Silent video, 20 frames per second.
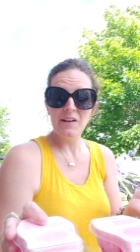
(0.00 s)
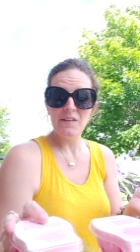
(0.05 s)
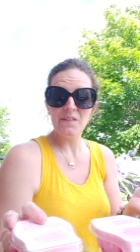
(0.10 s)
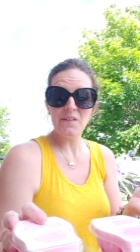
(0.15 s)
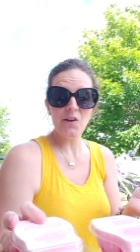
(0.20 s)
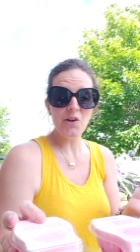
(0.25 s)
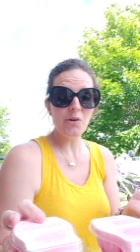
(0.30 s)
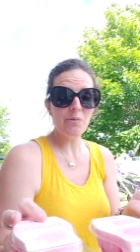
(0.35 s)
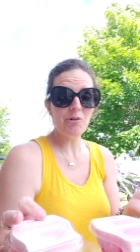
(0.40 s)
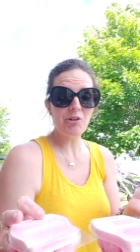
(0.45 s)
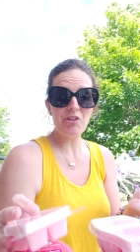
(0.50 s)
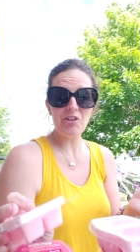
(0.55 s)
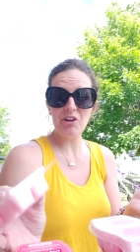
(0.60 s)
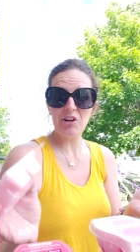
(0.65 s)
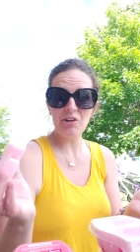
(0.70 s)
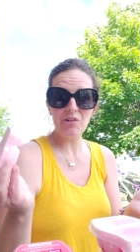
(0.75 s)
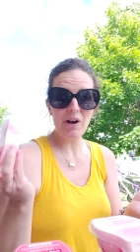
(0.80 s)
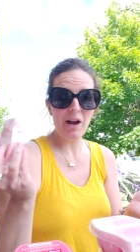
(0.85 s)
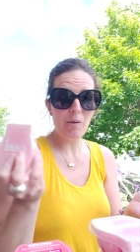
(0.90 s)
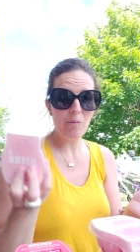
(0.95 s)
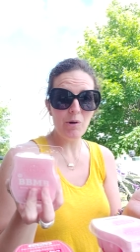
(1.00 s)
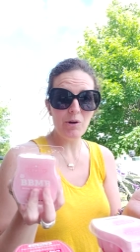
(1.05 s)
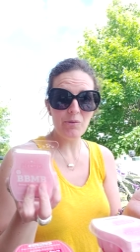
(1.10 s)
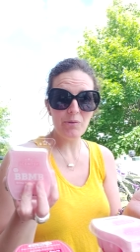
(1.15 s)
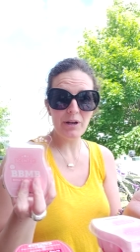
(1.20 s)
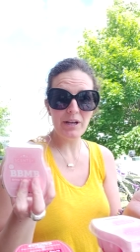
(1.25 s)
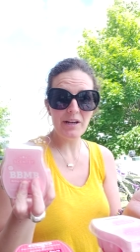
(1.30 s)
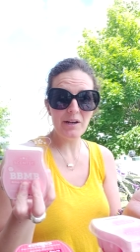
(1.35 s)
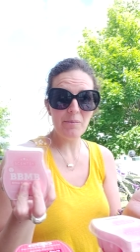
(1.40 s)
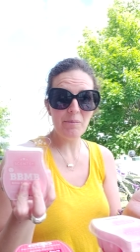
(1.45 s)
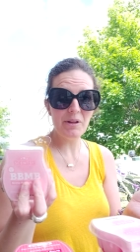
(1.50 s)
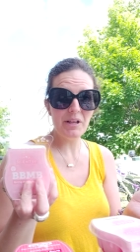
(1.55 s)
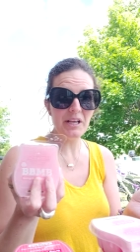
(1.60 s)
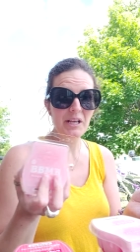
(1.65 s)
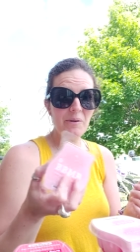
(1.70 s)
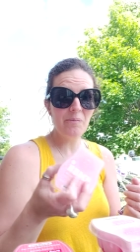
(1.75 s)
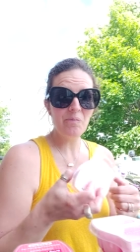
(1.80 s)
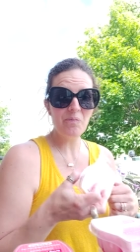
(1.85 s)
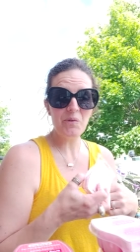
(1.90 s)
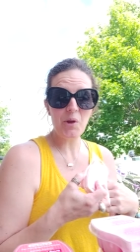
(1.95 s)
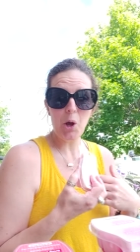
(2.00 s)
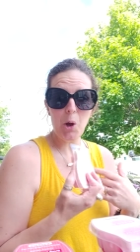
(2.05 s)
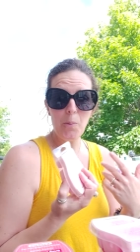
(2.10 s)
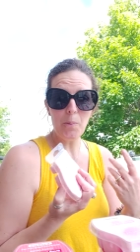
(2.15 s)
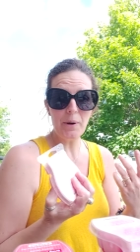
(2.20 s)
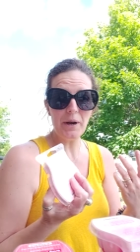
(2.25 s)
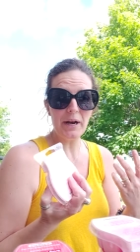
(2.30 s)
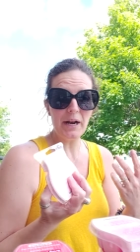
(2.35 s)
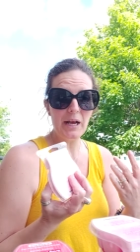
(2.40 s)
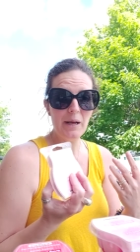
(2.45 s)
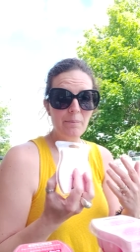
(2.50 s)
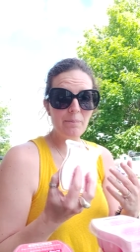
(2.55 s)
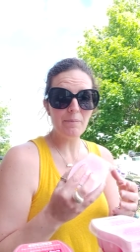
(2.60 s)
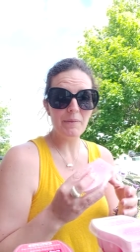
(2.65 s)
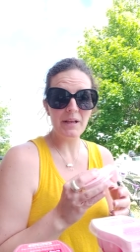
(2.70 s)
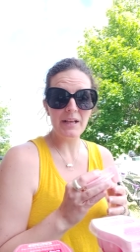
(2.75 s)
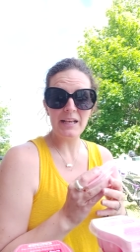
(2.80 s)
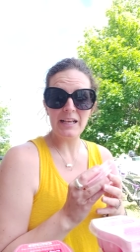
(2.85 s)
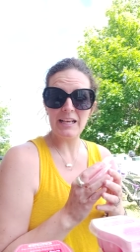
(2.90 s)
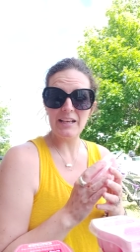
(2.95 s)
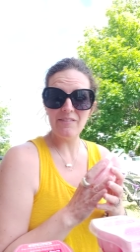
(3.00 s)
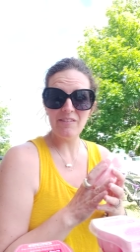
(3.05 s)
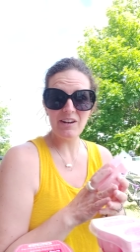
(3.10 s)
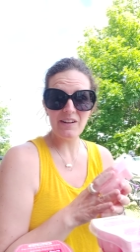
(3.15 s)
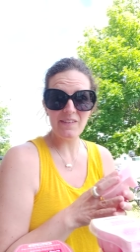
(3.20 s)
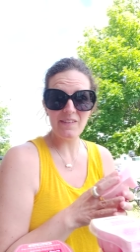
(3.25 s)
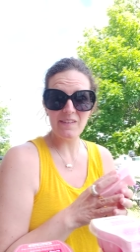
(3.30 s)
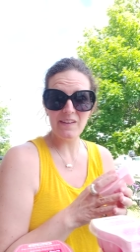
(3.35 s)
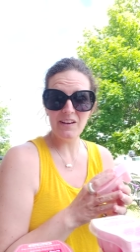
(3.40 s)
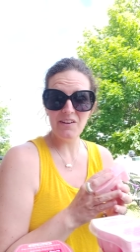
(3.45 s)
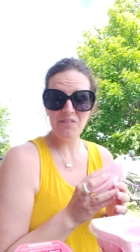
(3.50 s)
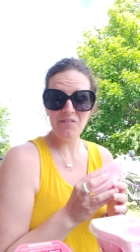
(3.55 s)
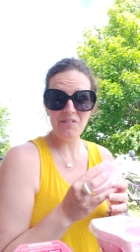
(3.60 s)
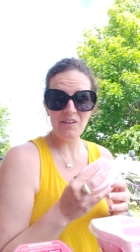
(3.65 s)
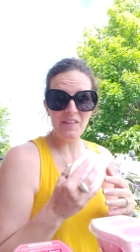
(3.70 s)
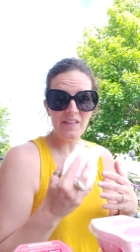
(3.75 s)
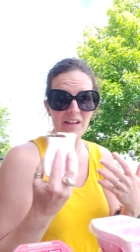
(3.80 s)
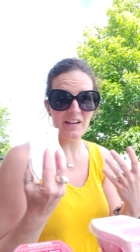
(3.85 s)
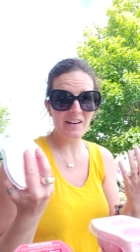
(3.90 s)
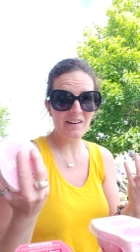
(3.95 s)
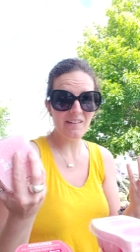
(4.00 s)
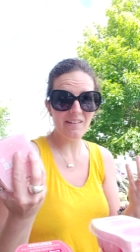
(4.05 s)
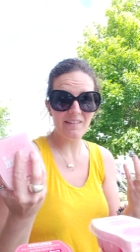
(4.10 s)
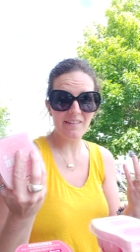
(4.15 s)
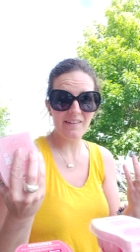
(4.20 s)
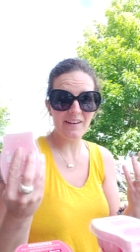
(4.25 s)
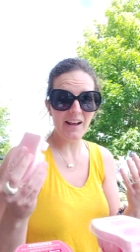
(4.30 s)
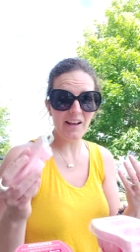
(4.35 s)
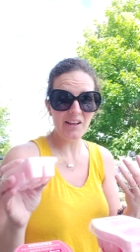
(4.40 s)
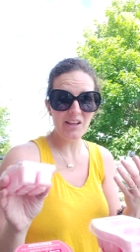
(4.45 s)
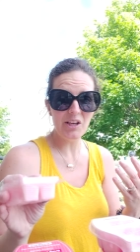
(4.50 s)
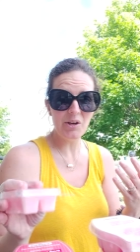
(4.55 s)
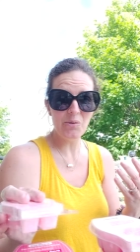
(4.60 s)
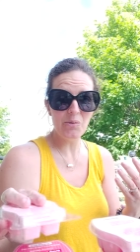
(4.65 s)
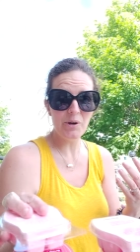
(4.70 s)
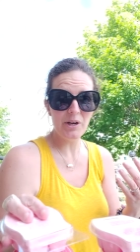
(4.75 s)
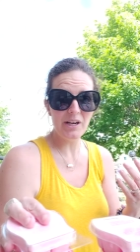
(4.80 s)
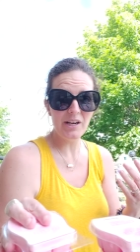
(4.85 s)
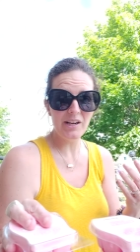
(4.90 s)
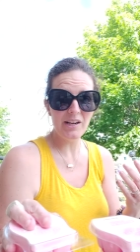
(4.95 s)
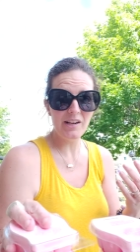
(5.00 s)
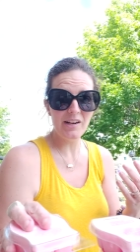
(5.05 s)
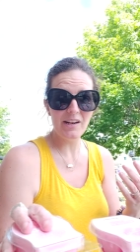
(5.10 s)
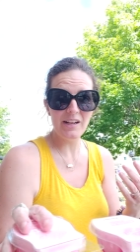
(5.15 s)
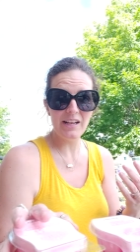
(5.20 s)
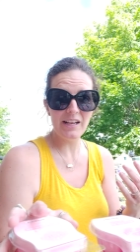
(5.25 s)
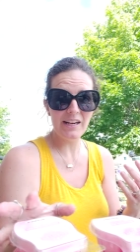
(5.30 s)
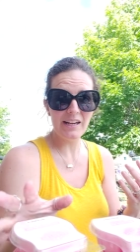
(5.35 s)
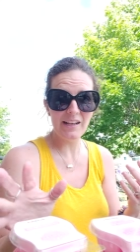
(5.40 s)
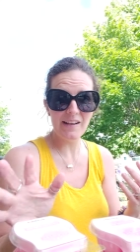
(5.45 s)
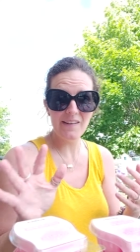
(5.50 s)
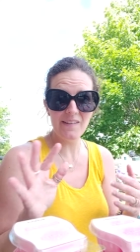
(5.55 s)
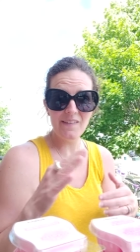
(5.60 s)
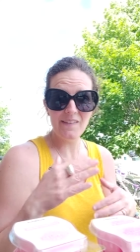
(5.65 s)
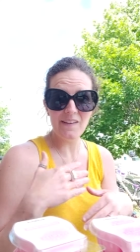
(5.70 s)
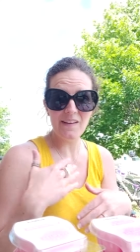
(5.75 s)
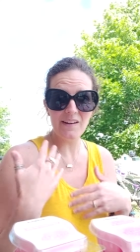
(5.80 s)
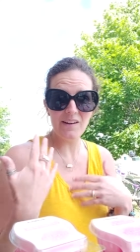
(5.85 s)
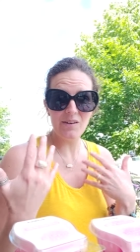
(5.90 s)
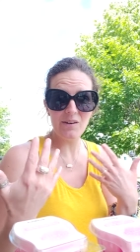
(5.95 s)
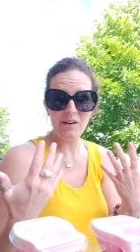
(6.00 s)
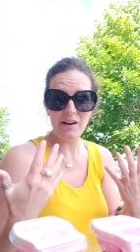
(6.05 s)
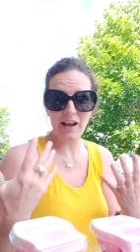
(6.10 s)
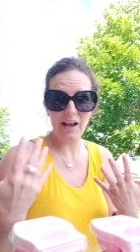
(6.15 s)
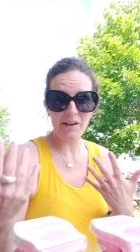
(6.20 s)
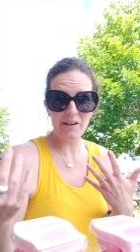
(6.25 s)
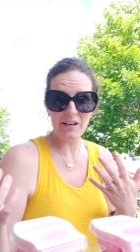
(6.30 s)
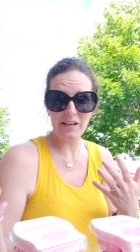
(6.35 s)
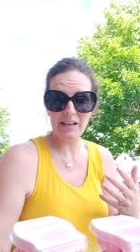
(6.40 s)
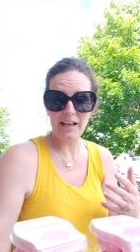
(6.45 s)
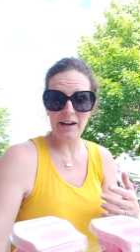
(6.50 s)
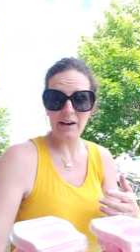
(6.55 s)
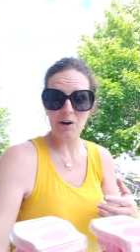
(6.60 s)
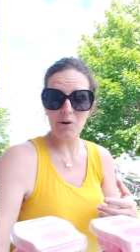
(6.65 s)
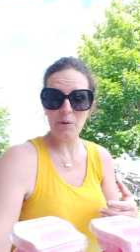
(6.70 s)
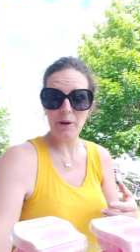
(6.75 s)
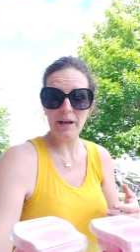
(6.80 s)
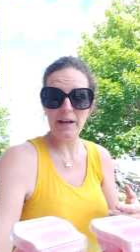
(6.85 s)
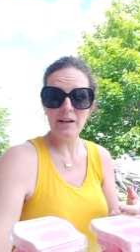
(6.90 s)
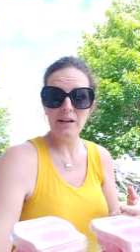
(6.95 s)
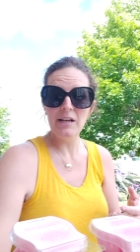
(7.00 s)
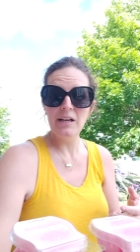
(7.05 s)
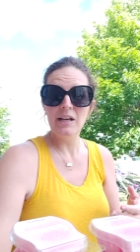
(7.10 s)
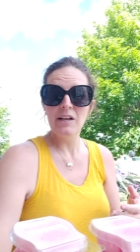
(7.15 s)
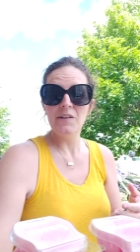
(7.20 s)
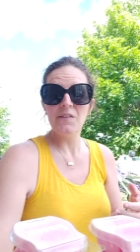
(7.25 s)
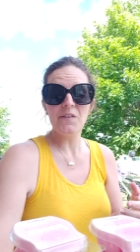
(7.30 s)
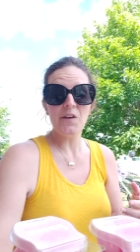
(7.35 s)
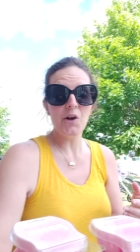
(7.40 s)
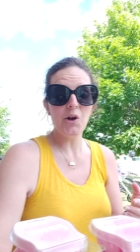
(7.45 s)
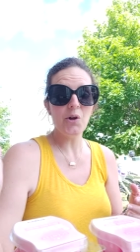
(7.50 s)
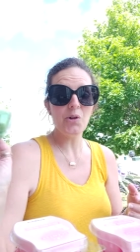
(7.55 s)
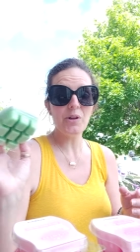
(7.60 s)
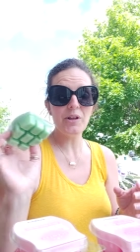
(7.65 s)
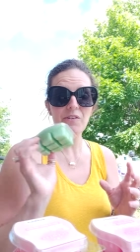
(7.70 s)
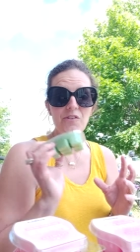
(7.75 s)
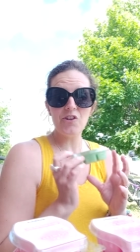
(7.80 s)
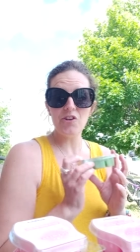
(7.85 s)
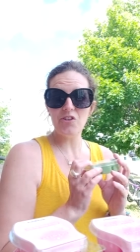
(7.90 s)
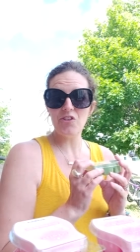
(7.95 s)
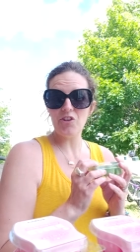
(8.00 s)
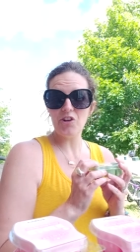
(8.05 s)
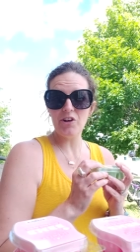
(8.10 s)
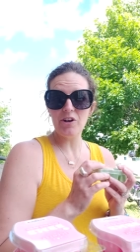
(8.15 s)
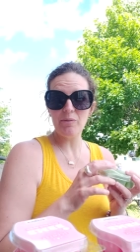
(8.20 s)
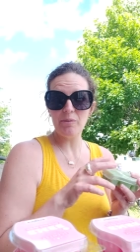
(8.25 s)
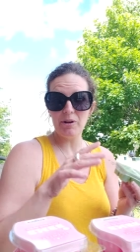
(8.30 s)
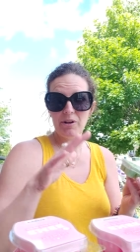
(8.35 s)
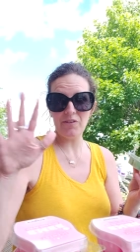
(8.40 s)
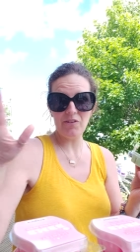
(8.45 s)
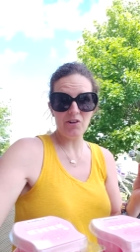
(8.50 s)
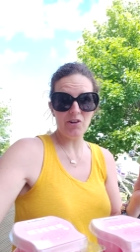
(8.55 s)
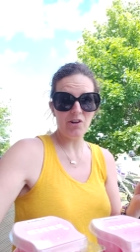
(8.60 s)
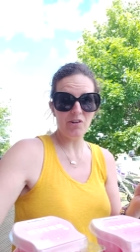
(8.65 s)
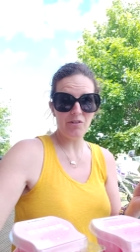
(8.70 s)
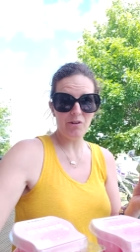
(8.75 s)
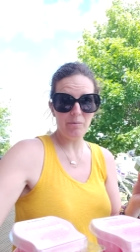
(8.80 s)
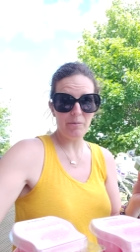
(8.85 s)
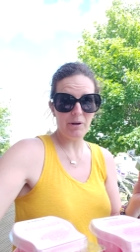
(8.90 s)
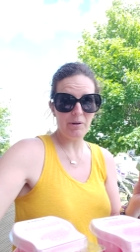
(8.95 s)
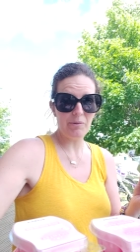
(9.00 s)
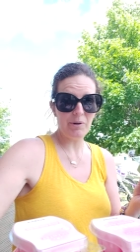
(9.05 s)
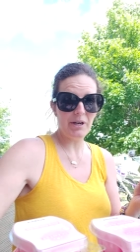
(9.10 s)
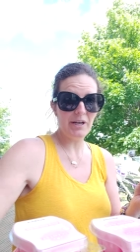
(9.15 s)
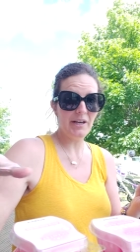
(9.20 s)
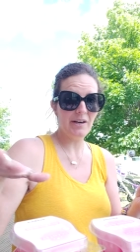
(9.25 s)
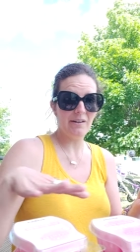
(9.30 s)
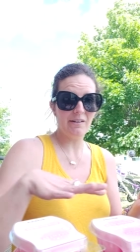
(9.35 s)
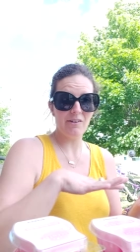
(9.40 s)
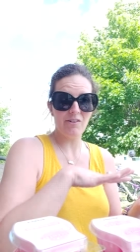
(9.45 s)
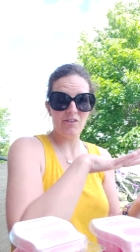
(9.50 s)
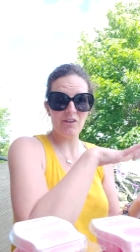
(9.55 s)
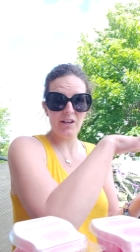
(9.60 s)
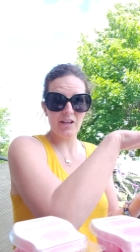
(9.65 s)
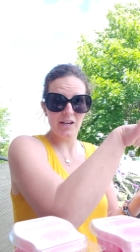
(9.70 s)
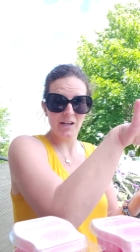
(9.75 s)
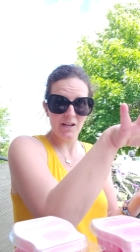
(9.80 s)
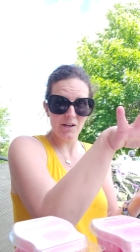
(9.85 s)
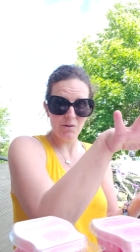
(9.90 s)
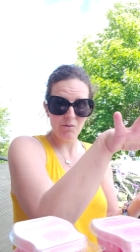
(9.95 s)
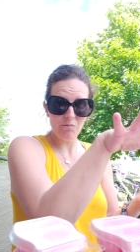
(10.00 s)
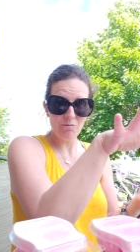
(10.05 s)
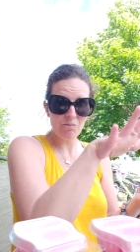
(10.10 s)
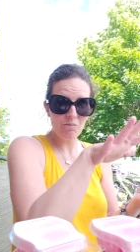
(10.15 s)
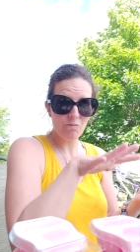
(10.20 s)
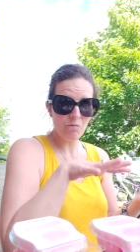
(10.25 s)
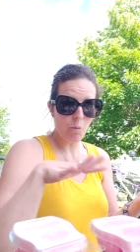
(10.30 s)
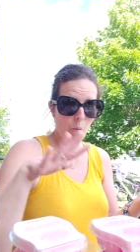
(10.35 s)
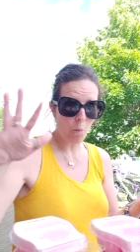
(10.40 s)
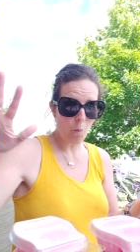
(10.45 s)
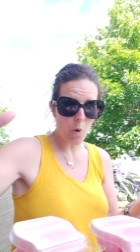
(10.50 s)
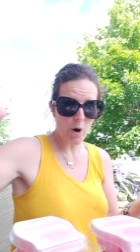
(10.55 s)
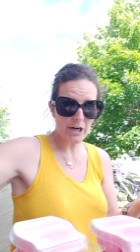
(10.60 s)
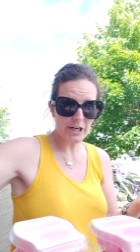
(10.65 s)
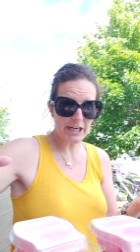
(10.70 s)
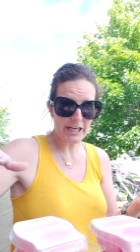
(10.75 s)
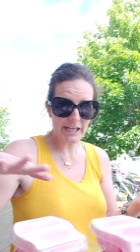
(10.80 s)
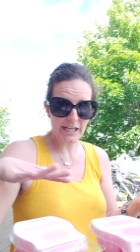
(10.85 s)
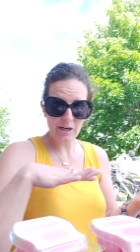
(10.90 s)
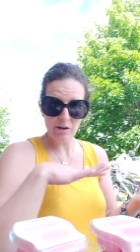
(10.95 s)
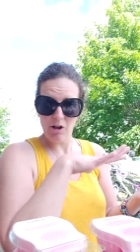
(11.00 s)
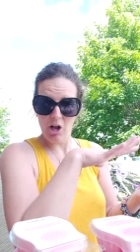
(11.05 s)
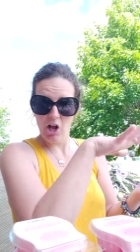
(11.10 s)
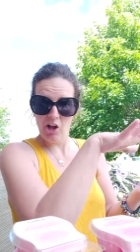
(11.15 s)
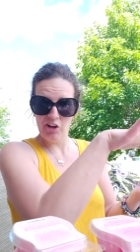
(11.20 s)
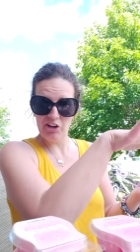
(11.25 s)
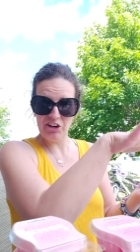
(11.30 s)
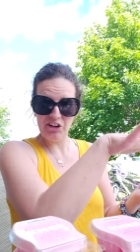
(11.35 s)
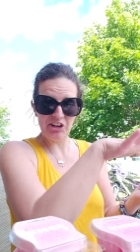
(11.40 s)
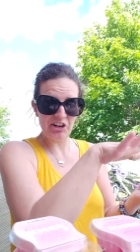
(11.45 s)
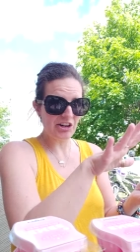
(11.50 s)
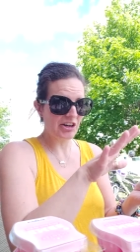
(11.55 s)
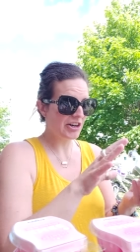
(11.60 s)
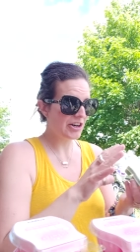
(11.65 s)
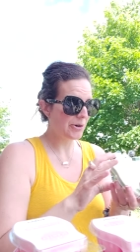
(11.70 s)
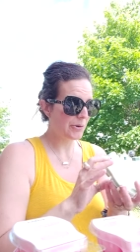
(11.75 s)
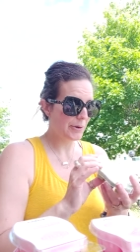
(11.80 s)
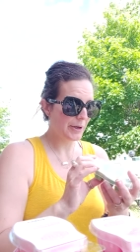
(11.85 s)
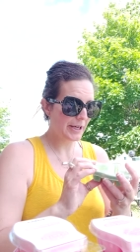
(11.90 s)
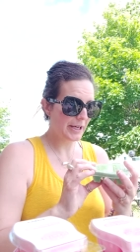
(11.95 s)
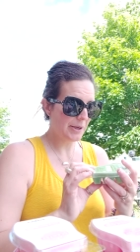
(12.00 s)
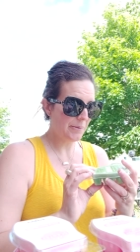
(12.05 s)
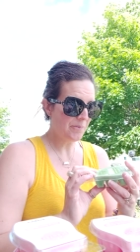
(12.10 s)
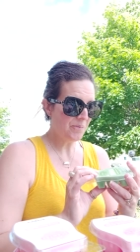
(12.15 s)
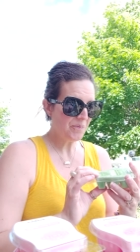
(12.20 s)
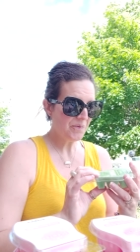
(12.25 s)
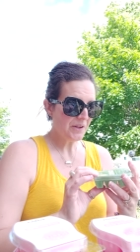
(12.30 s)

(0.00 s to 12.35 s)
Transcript: So I'm just gonna grab one randomly, open it up, give it a sniff, and then tell you what it is and how you can get it, okay? So let's just start. I'm gonna start off on my right and just kinda work it on an arc, okay?